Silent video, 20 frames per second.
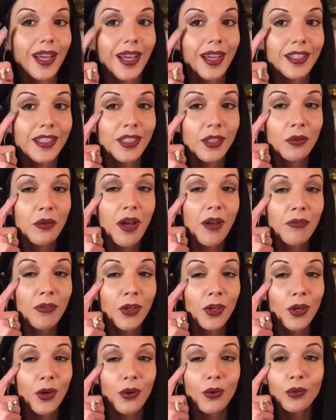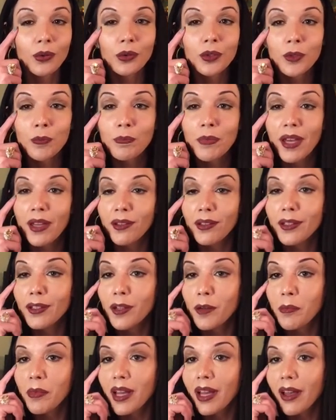I do have the gold
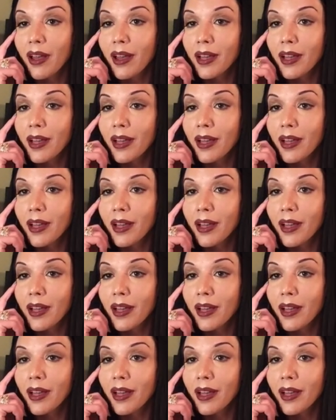palette on my